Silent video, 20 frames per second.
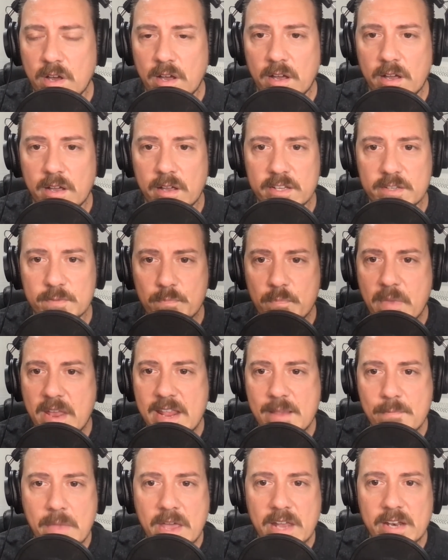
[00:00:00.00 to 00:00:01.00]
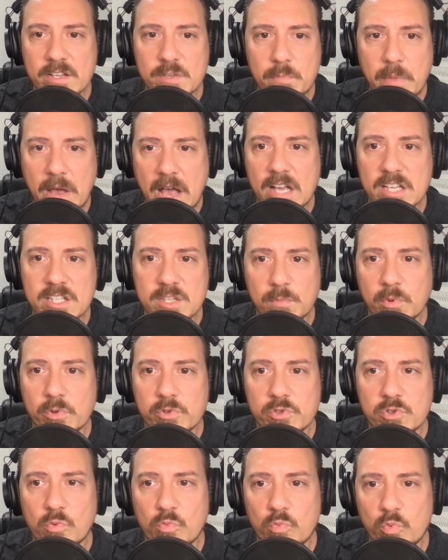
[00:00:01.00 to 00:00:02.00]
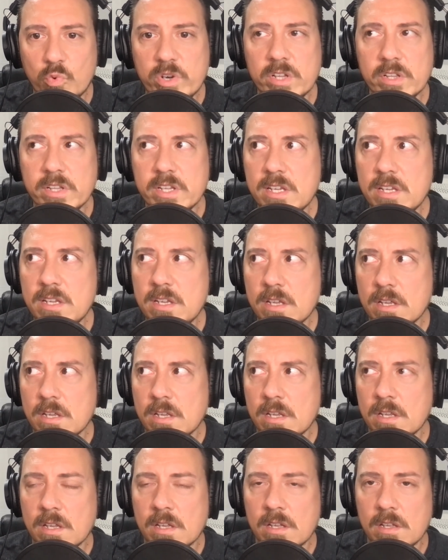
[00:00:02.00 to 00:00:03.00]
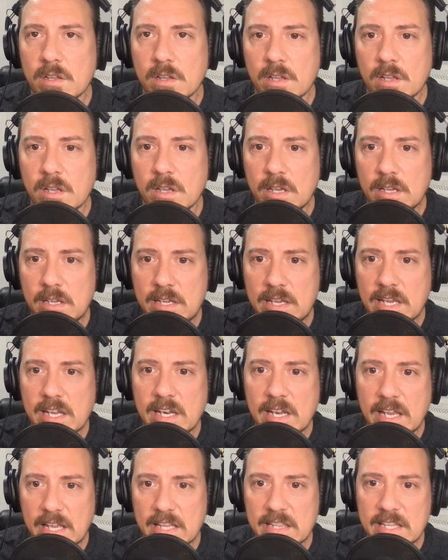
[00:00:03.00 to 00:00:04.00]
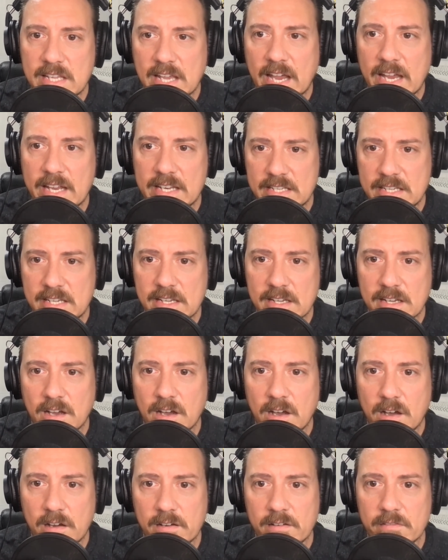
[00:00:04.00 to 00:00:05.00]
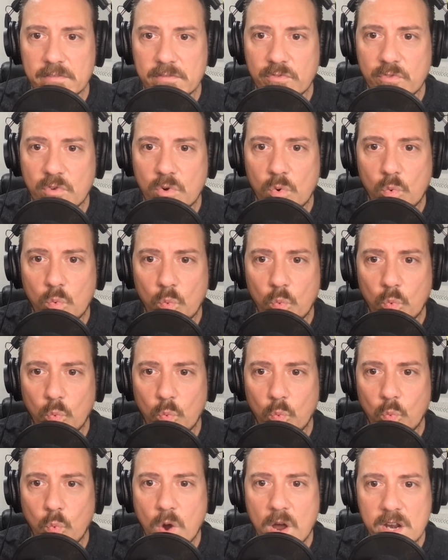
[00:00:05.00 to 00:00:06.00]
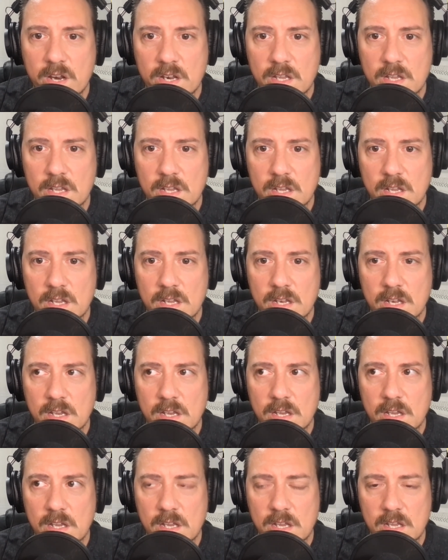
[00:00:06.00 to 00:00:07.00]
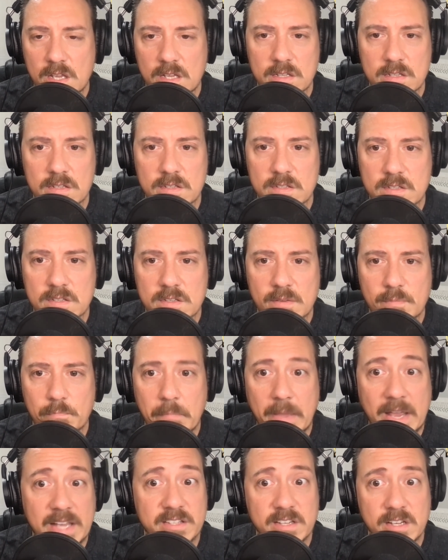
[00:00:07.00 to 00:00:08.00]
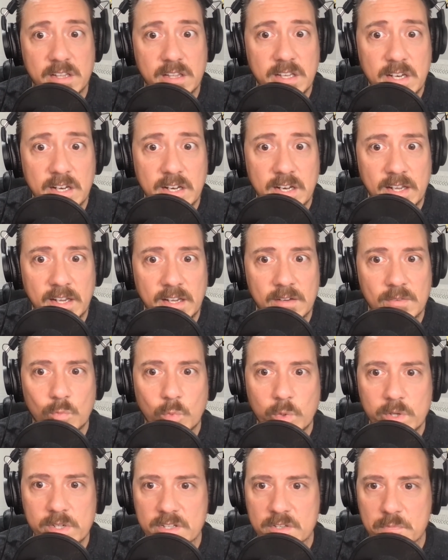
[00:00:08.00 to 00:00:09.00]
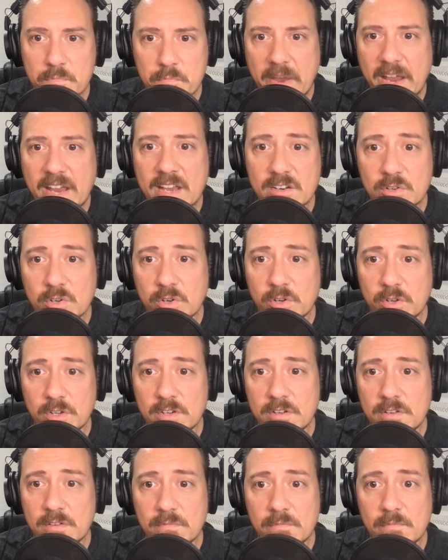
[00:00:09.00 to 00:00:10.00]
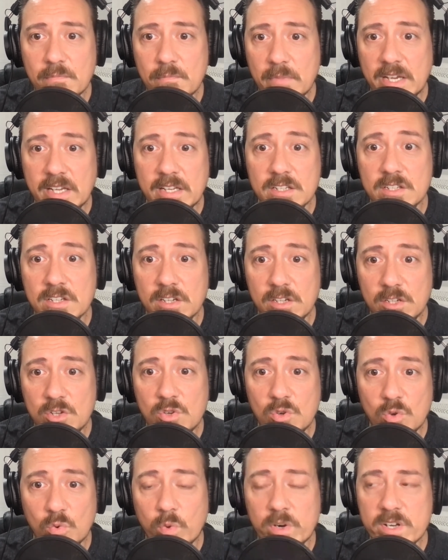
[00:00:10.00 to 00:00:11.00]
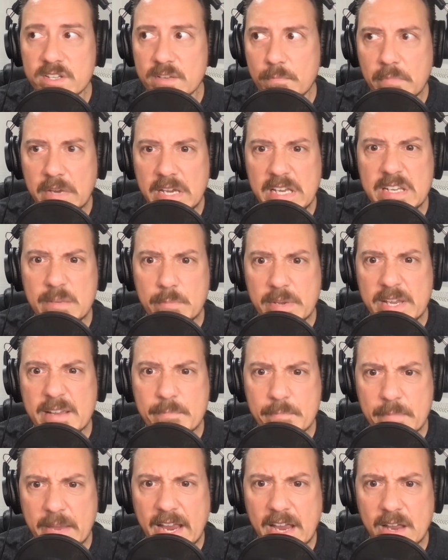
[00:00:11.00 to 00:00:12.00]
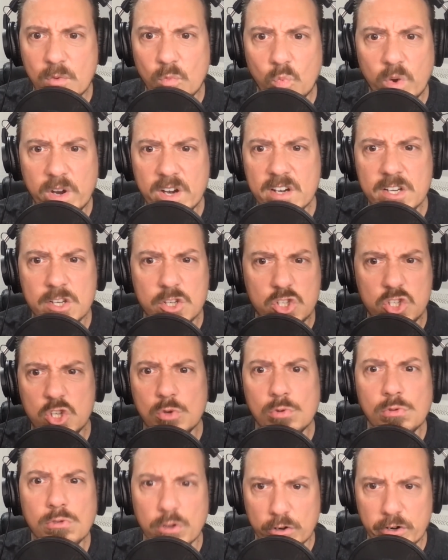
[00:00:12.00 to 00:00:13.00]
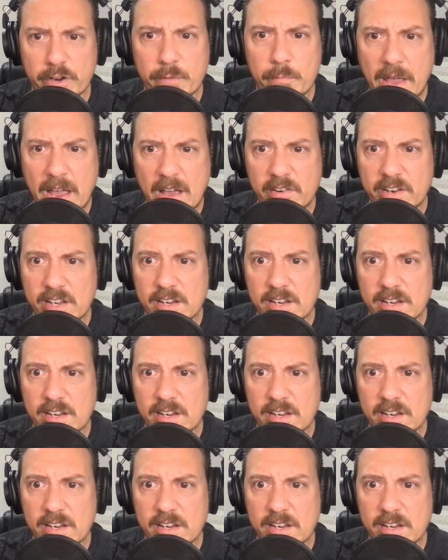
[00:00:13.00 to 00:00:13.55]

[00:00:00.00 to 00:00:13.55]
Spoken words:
as many men as possible to really get at the idea of what is masculinity? What does manhood mean to you? What does it mean to be a man? Where did you learn about it?